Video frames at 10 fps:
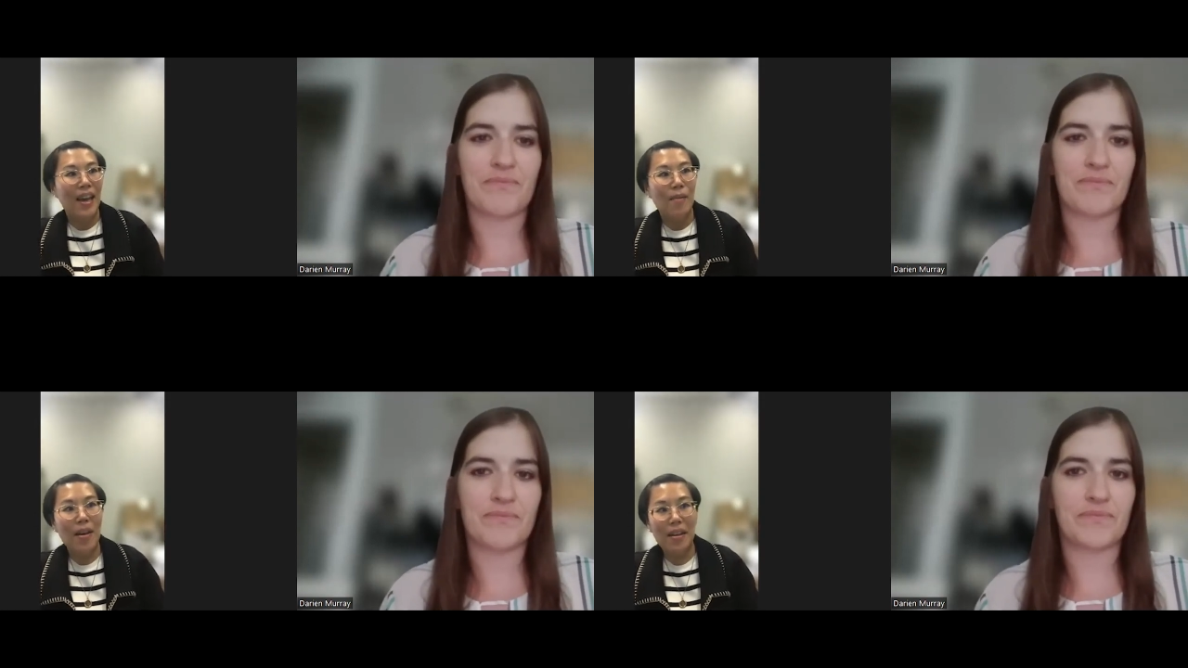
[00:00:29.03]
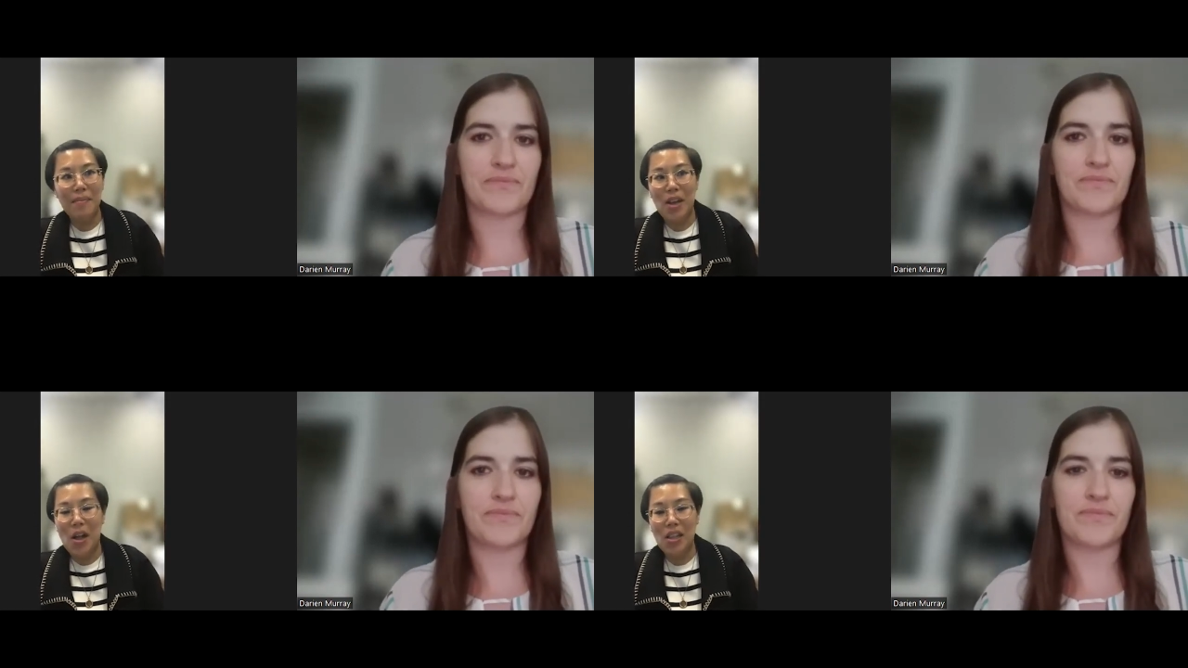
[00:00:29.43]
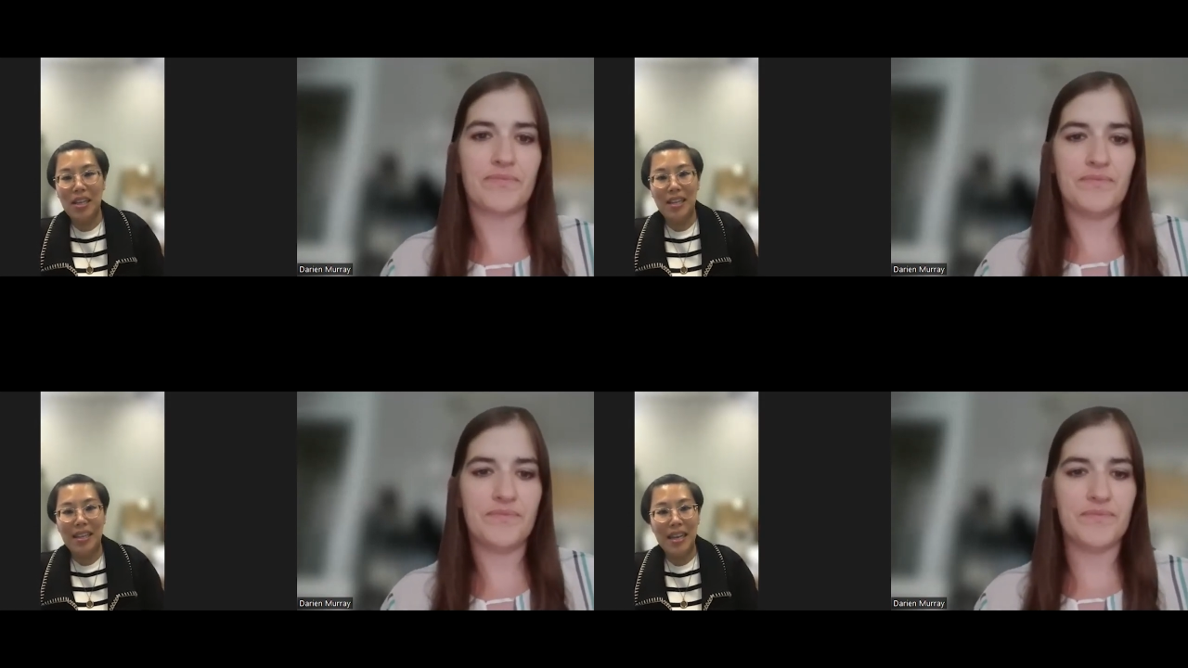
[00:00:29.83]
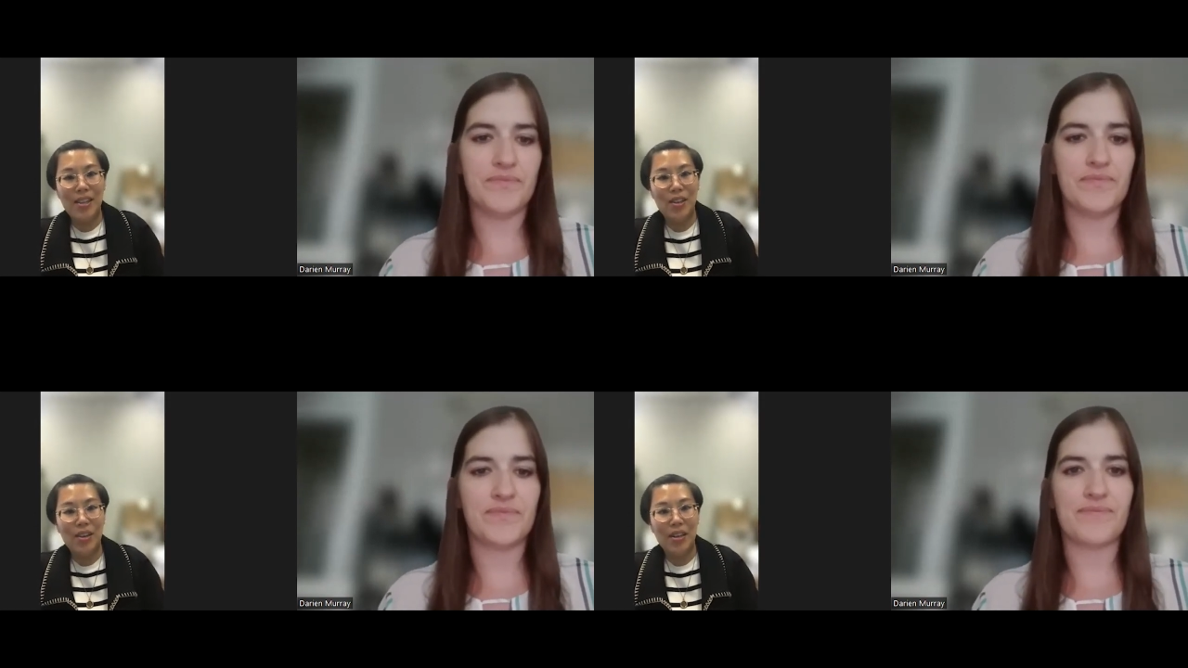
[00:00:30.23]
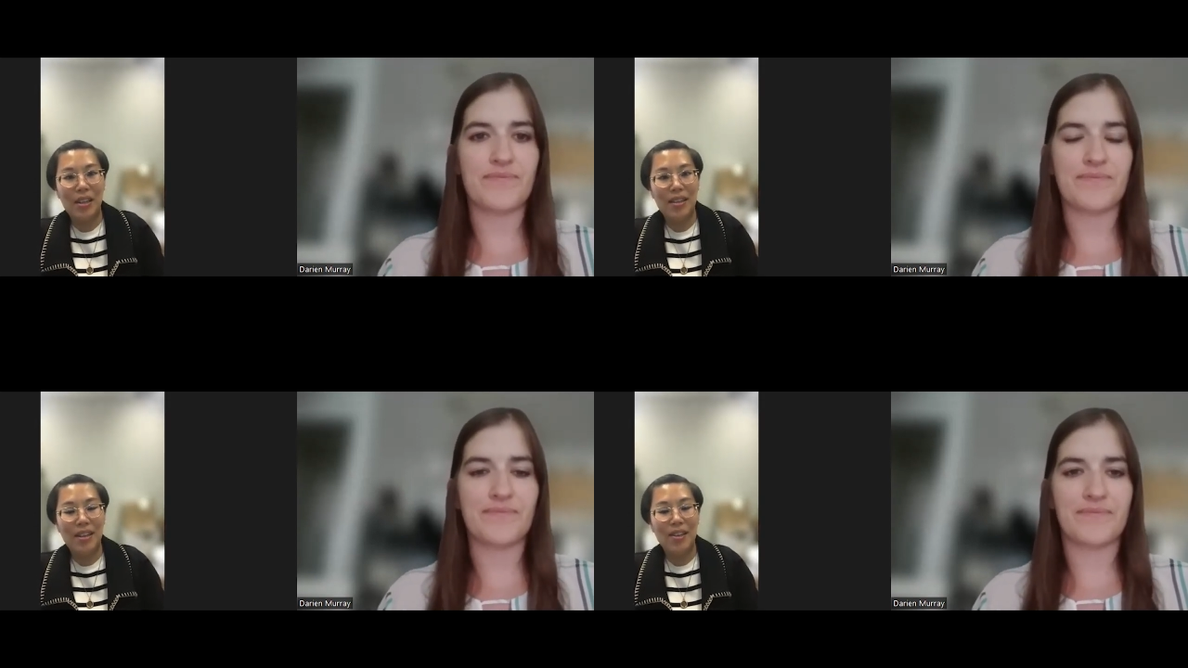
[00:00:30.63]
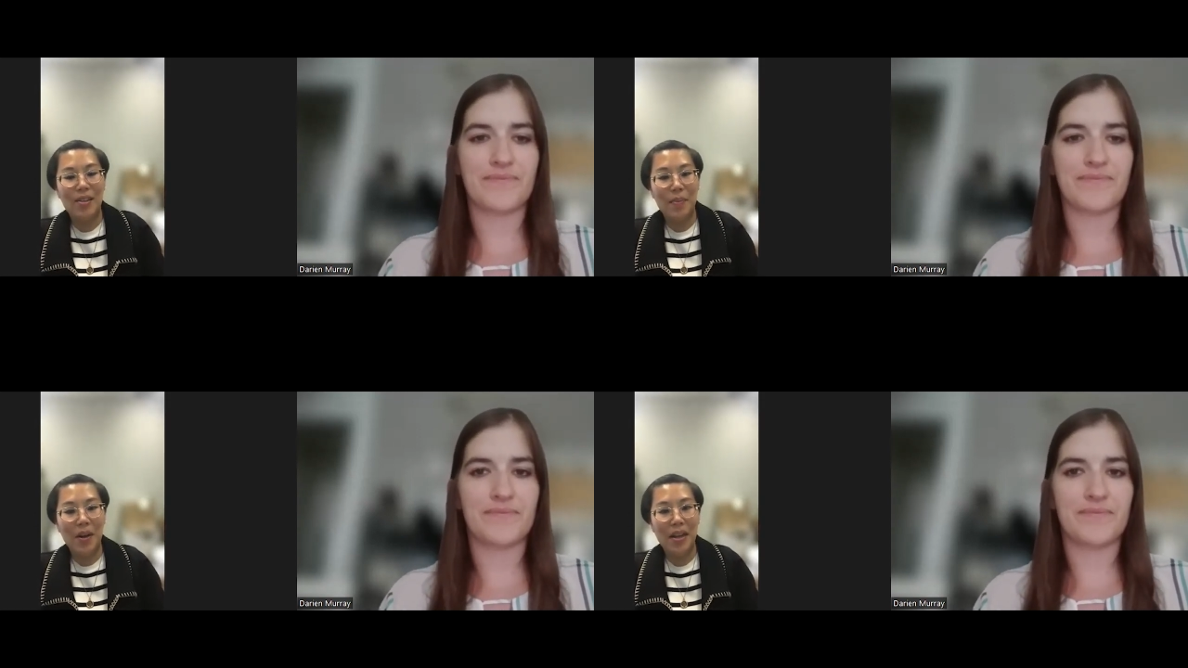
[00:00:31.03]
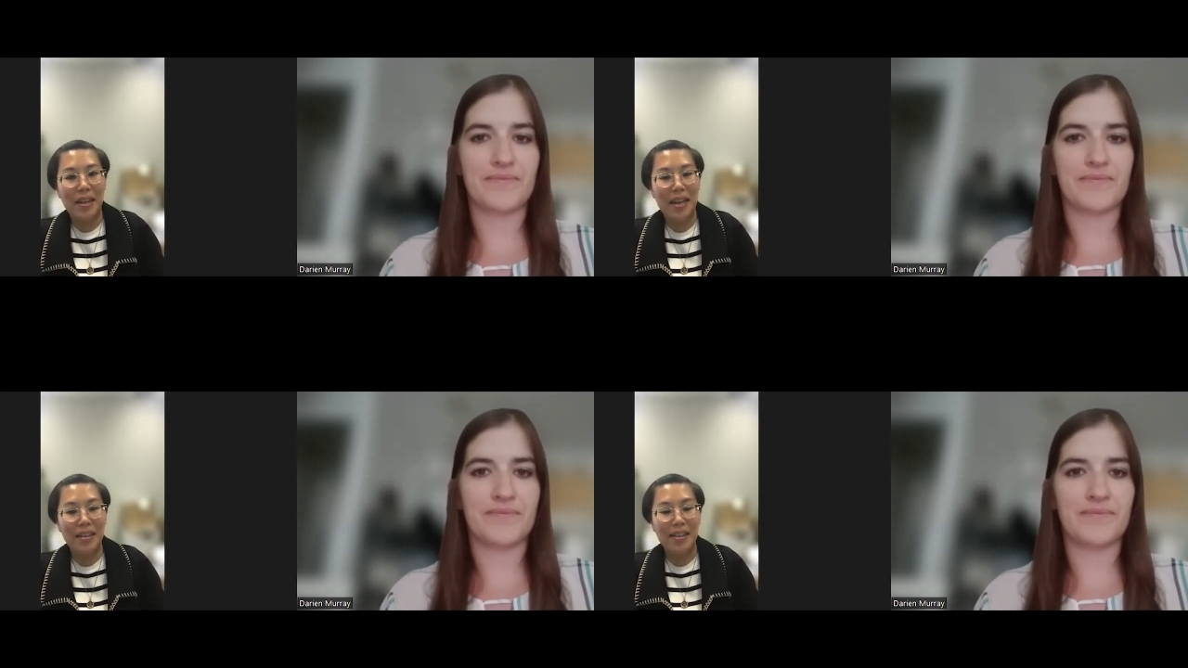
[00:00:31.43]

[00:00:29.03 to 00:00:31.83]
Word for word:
Speaker 1: Welcome to Hull on Estates. You're listening to podcast